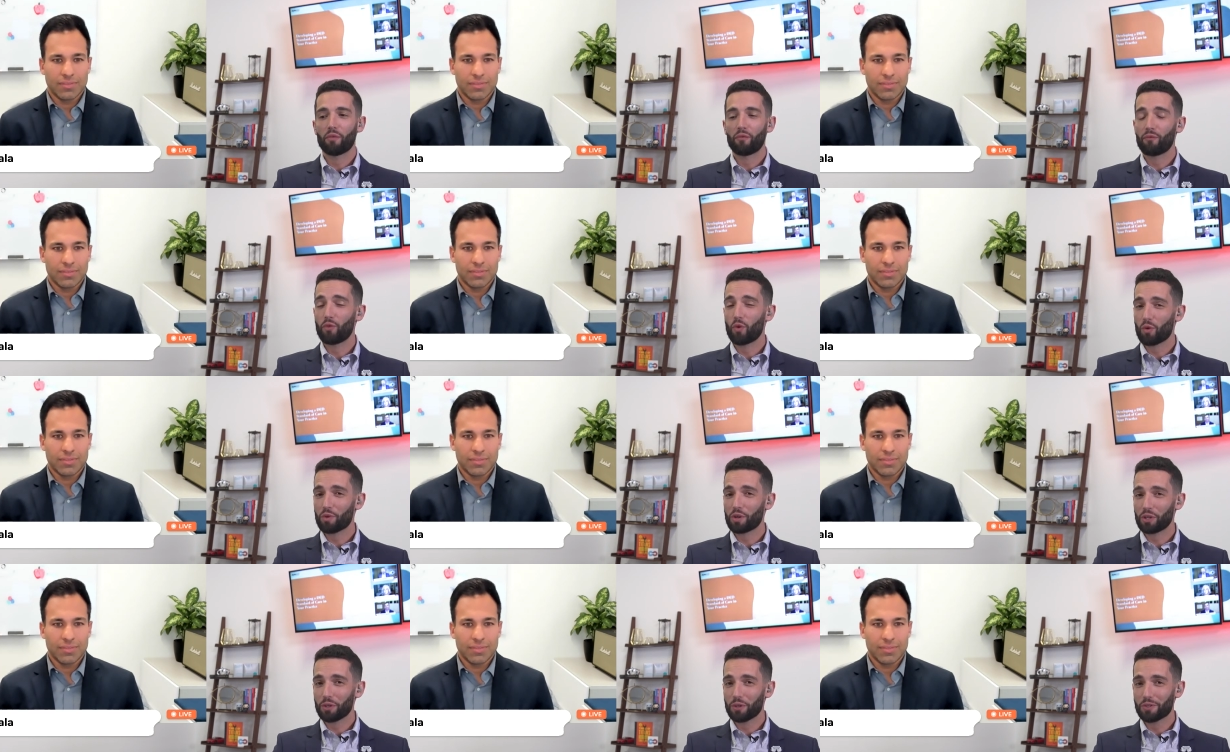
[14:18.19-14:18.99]

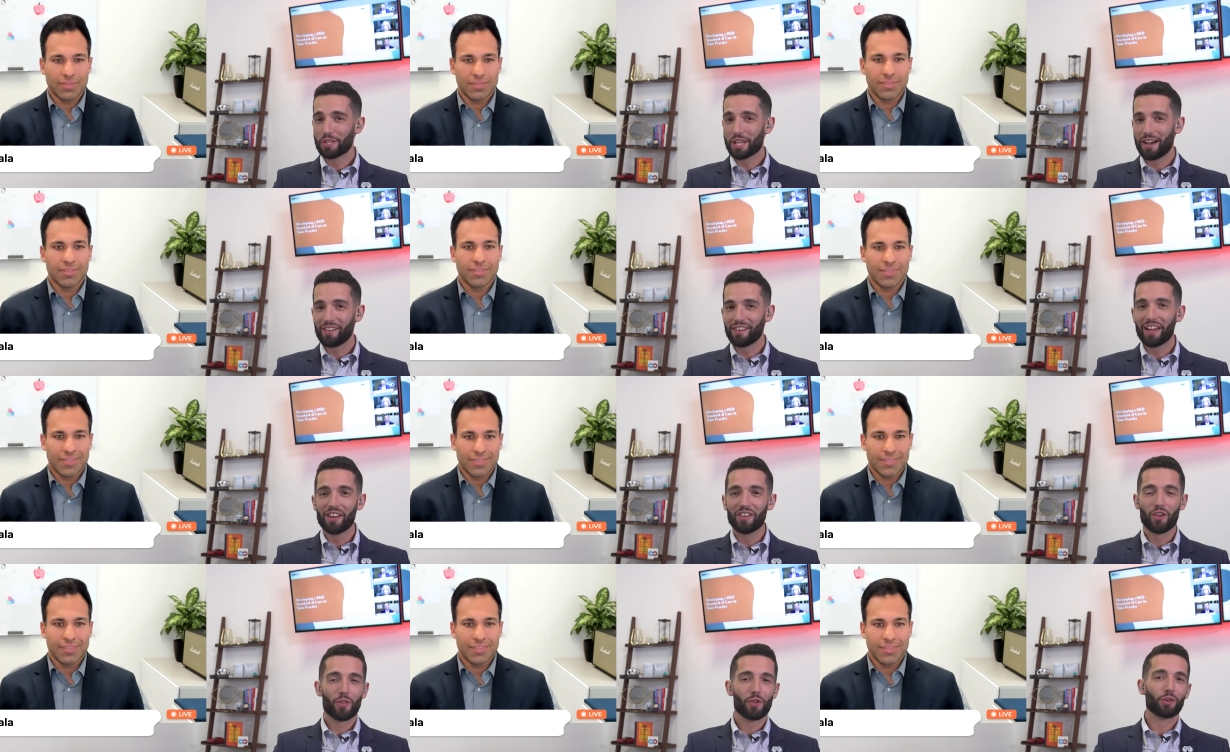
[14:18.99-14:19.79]
Speaker 1: before we close out,
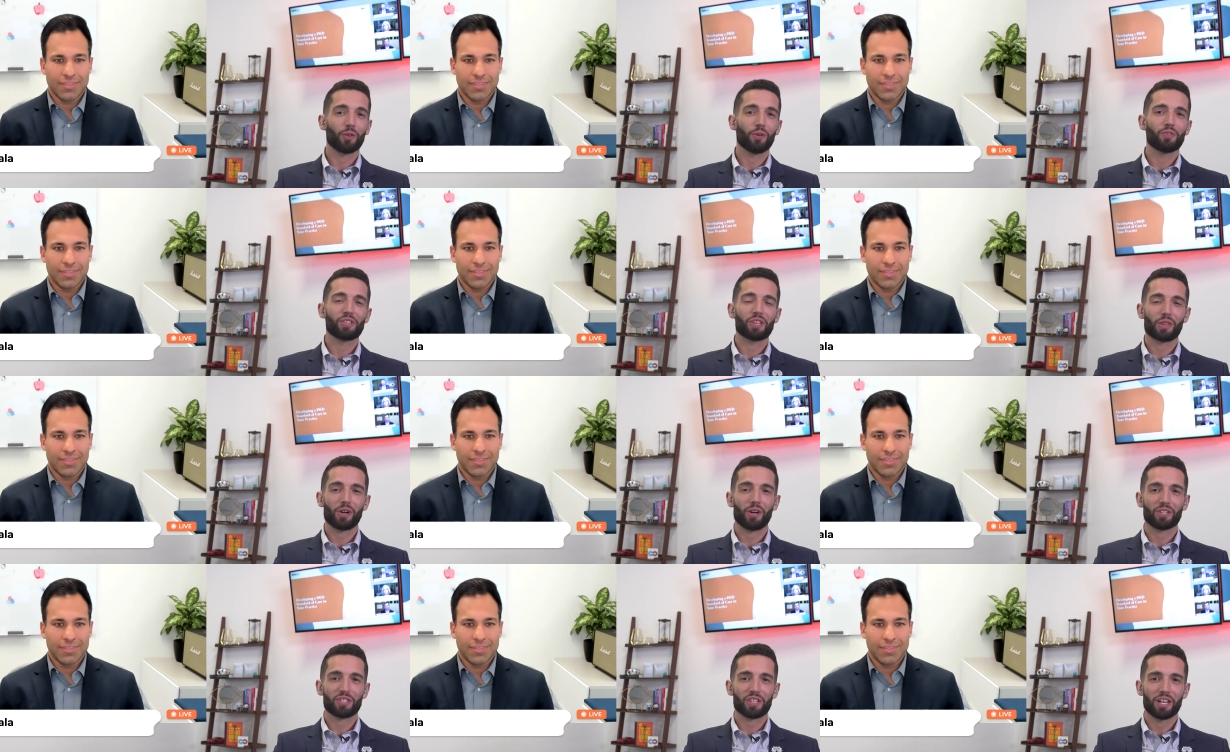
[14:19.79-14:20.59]
any other closing
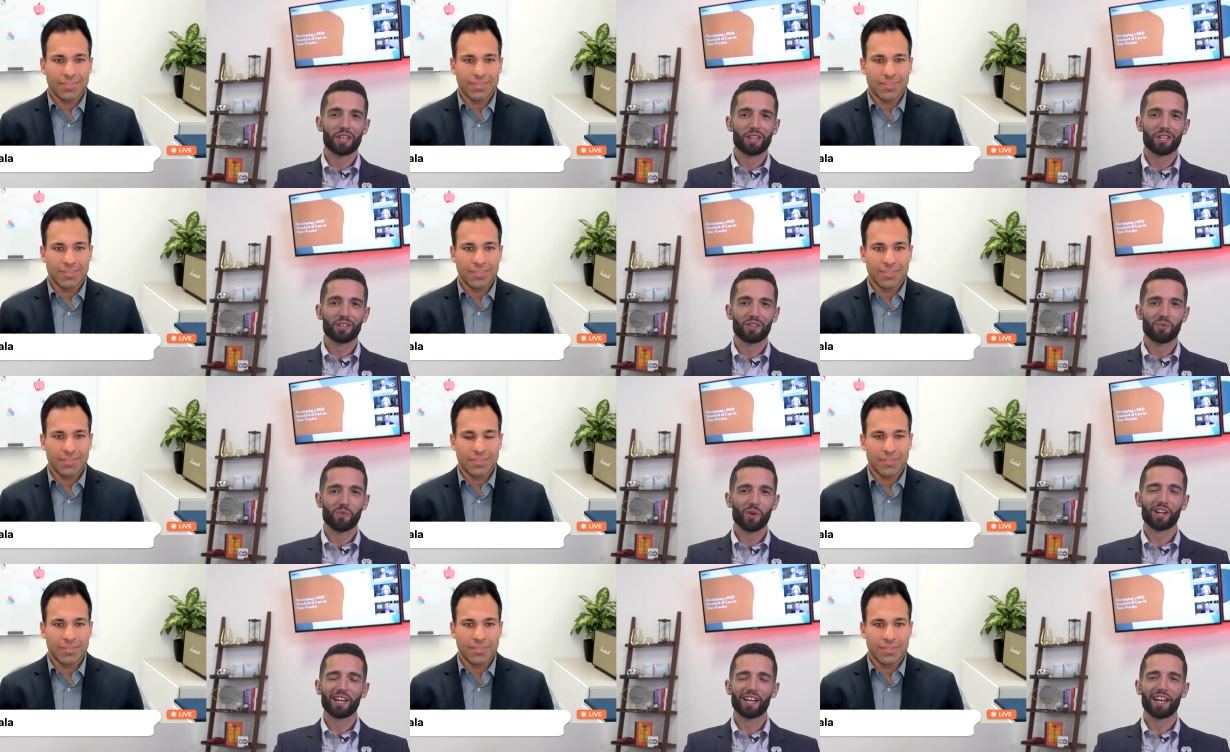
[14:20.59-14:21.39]
thoughts? Anything
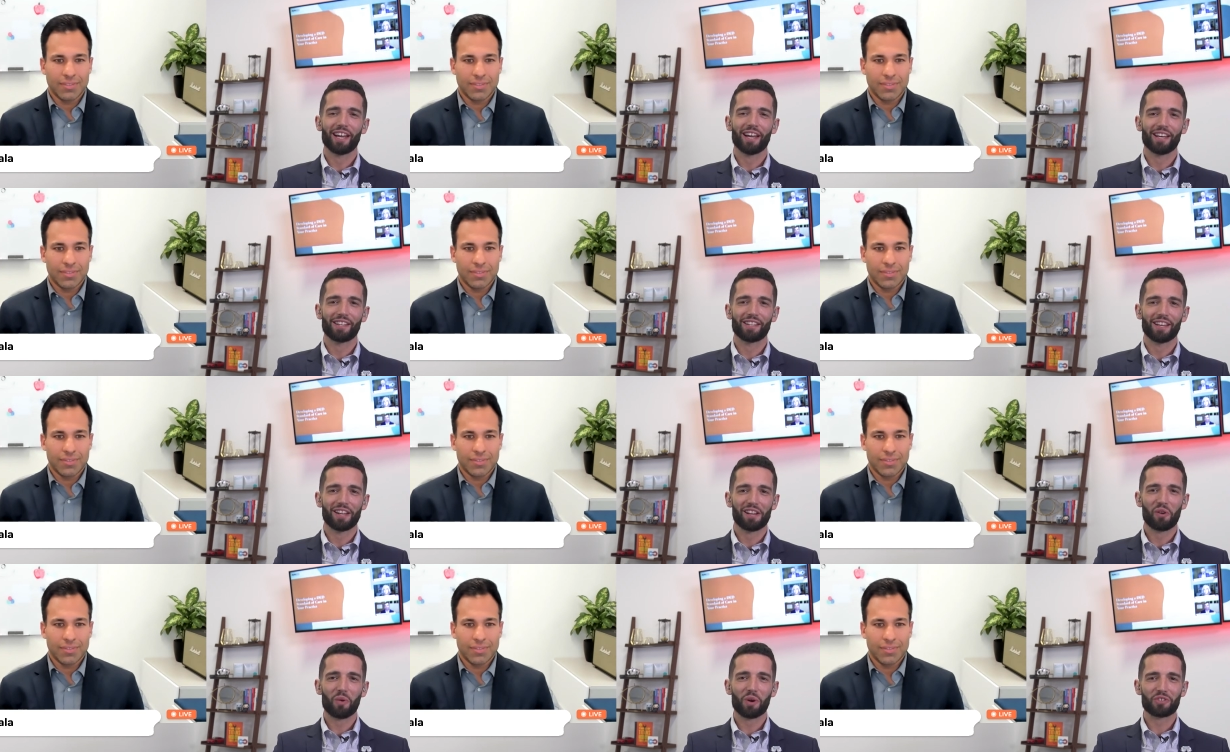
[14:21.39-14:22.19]
you want to add?
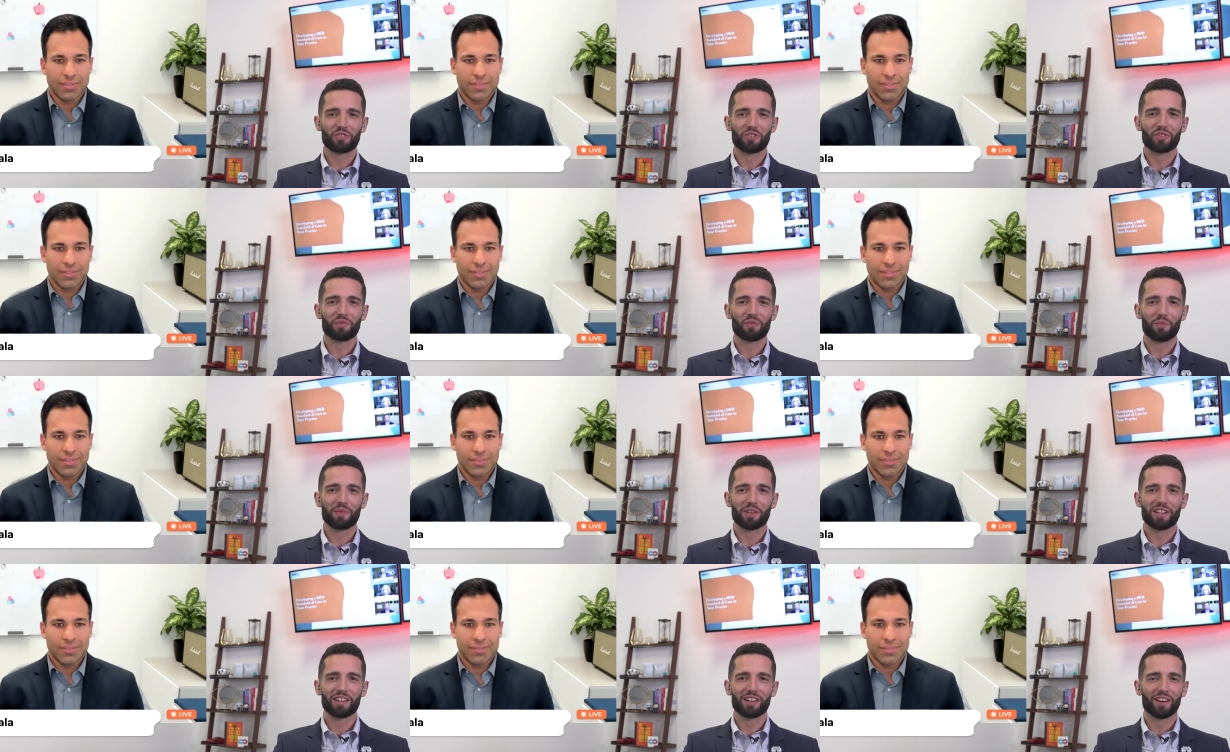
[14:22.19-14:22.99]
Any questions for
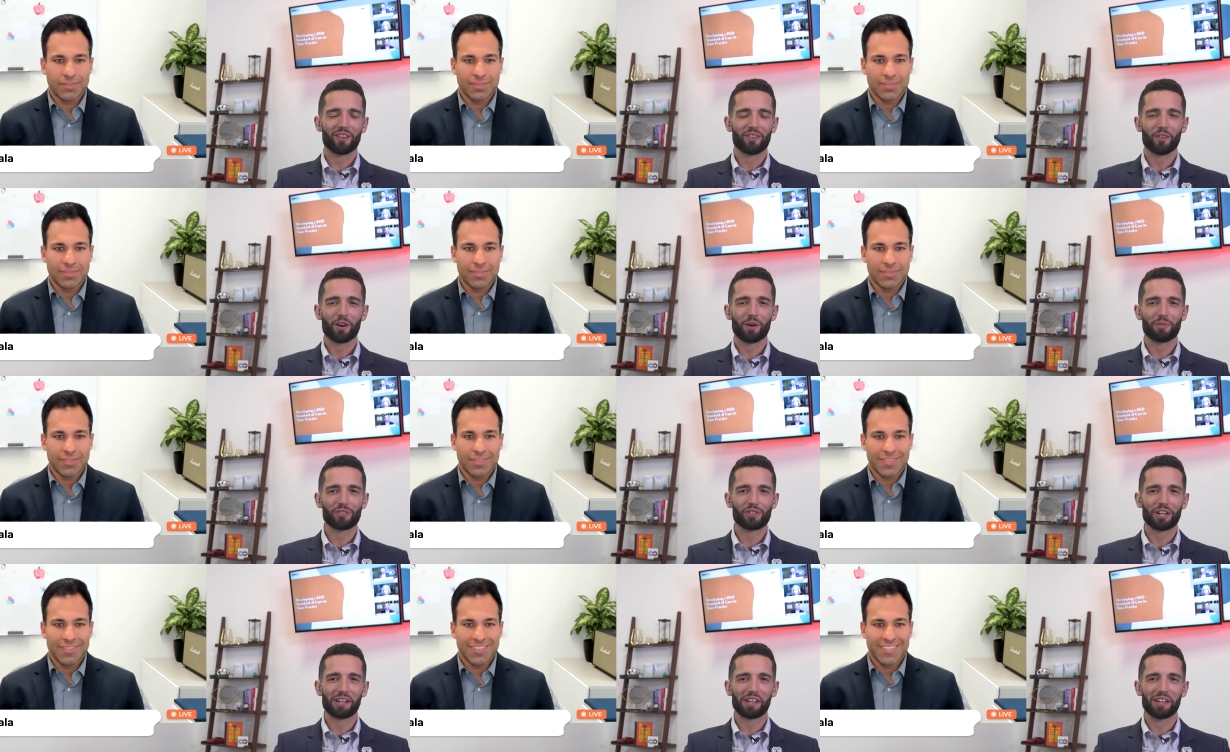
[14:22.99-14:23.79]
me? I don't know how
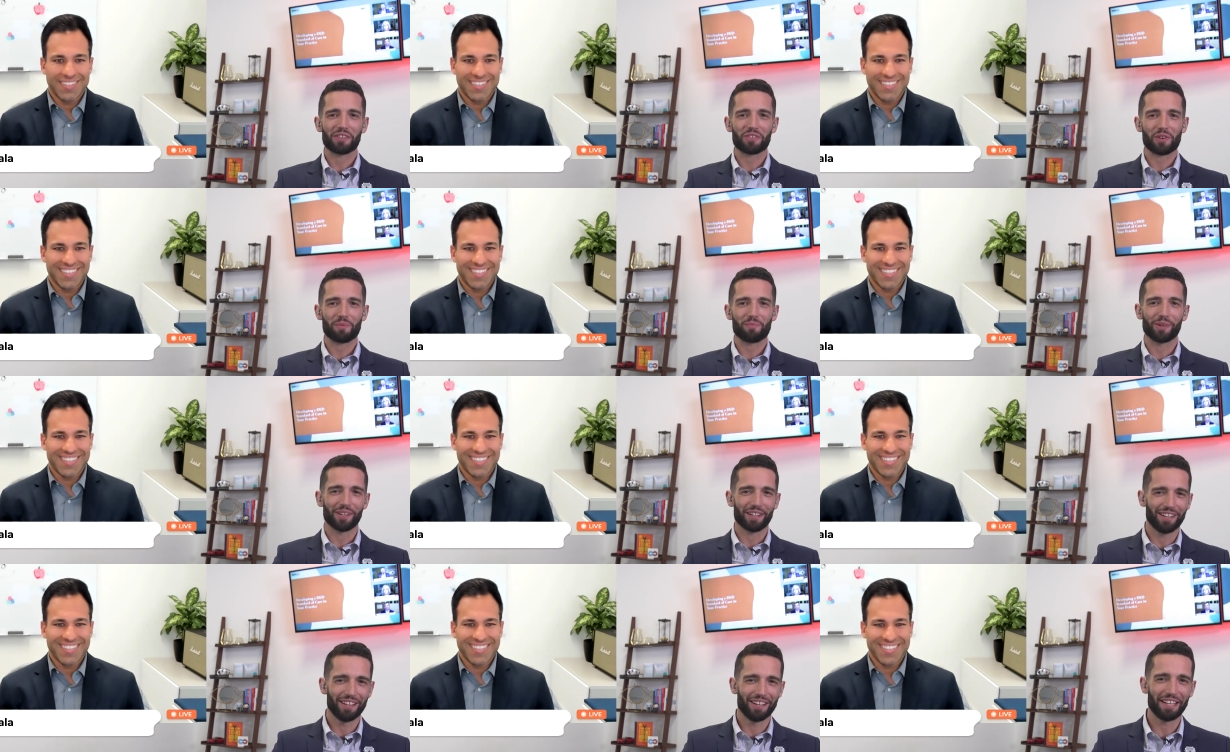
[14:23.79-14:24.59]
much I can answer,
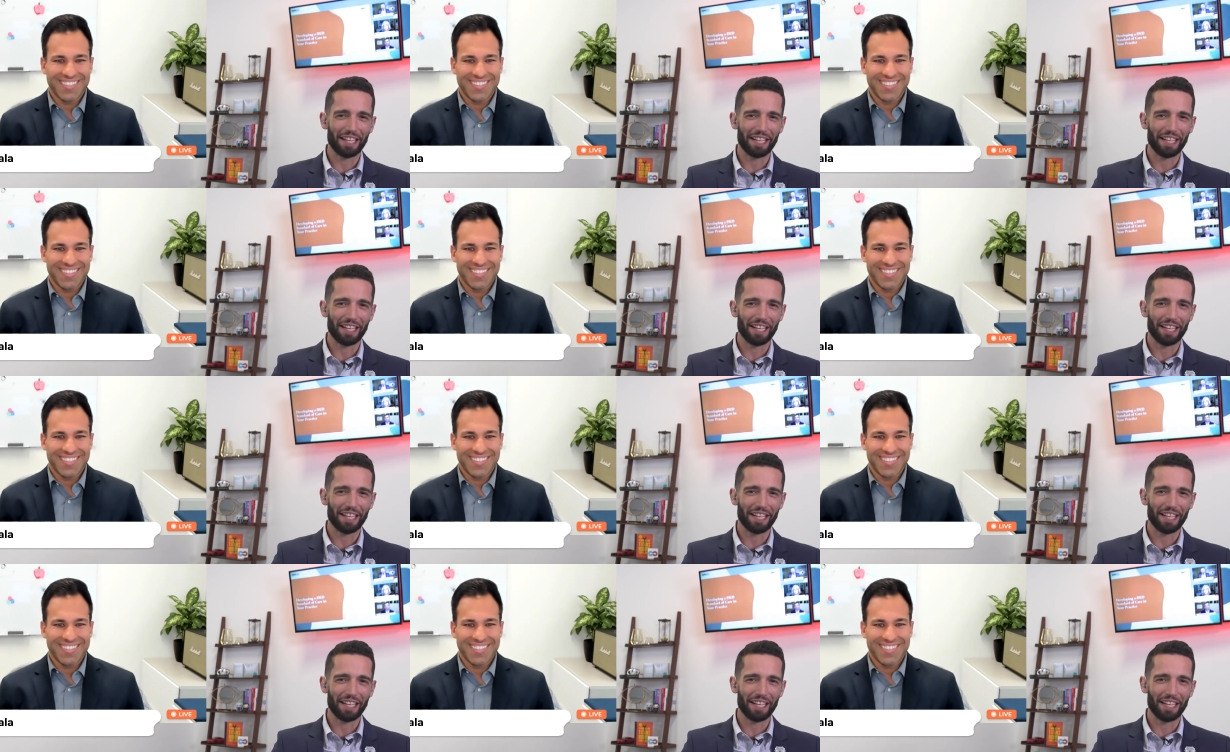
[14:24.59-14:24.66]
but.